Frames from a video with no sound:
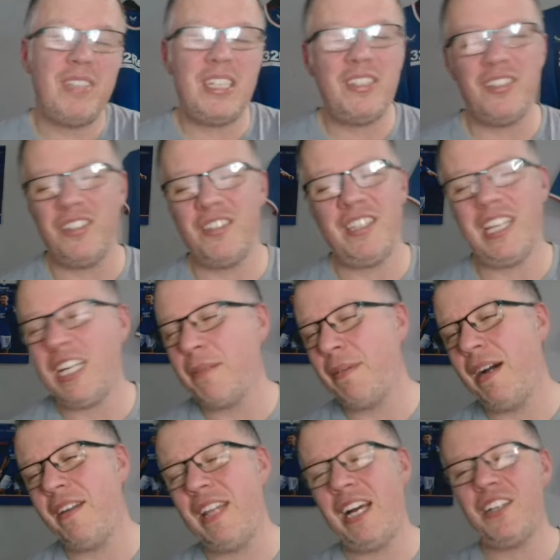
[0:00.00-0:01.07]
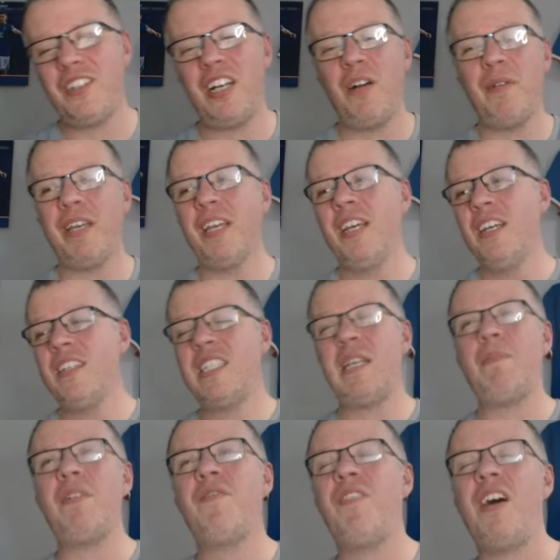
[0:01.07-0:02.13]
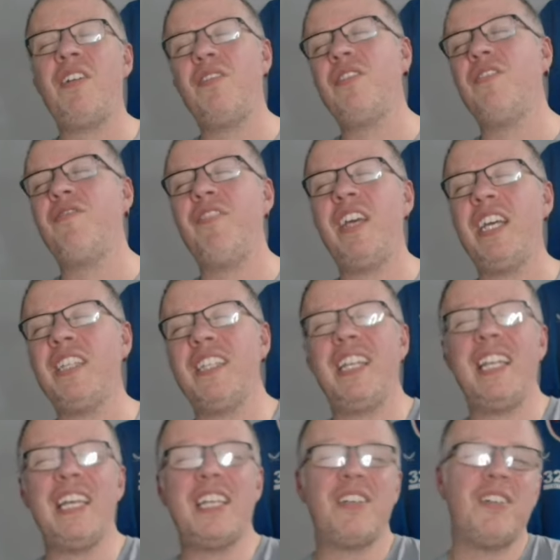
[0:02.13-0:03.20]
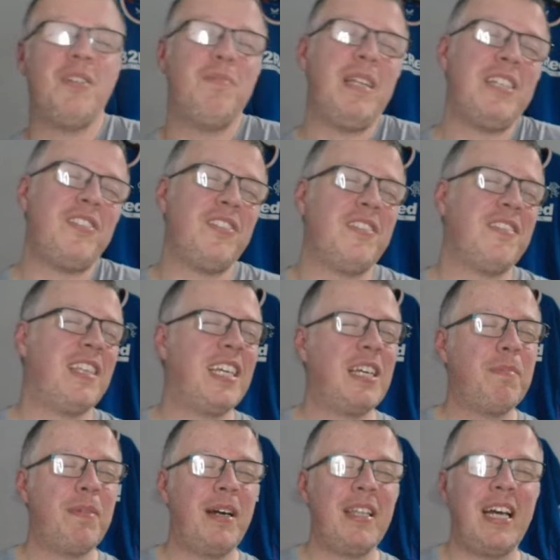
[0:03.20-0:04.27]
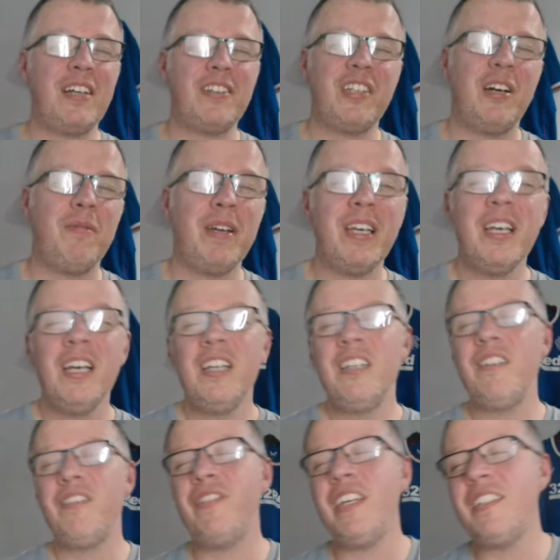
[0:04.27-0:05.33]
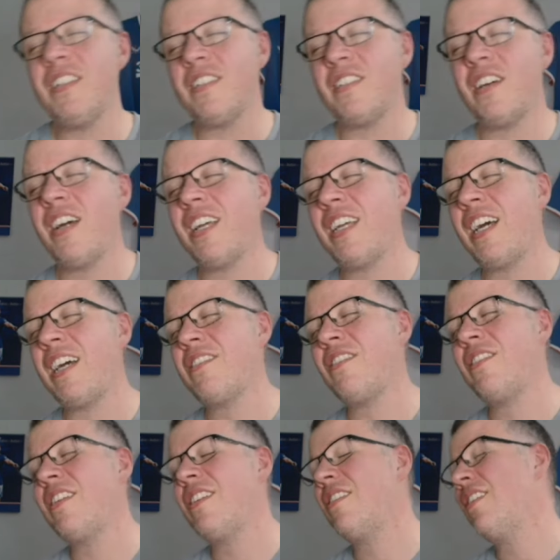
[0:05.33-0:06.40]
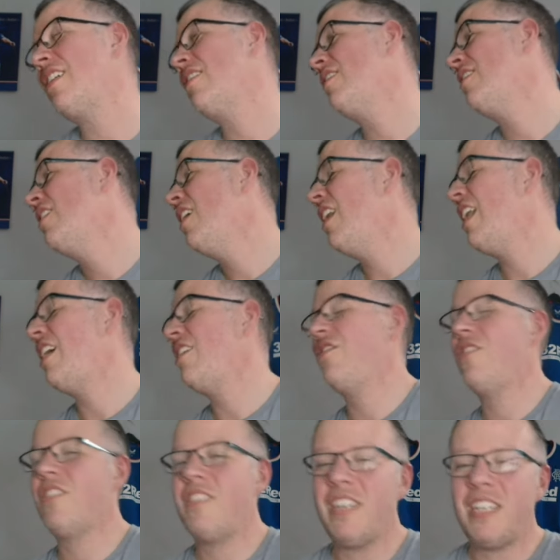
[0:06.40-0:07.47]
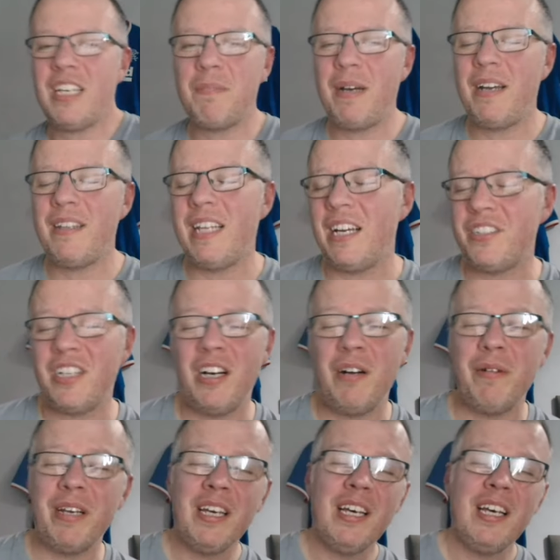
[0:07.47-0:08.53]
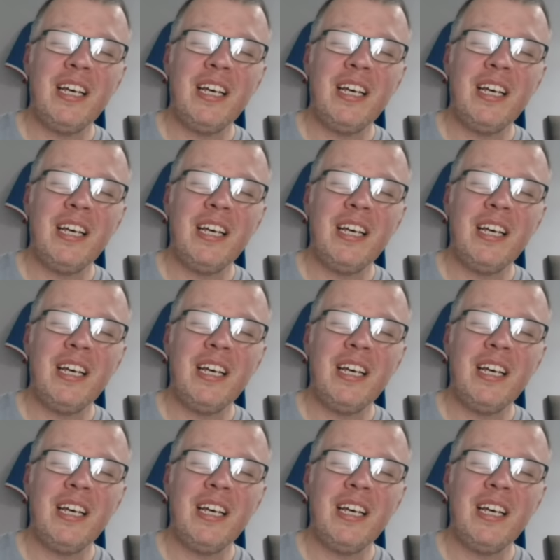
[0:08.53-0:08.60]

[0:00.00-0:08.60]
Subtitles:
Let's just think about that, shall we? Semi-final defeat in the League Cup. Let's just think about that, shall we? Defeat at Tynecastle this season. Let's just think about that, shall we?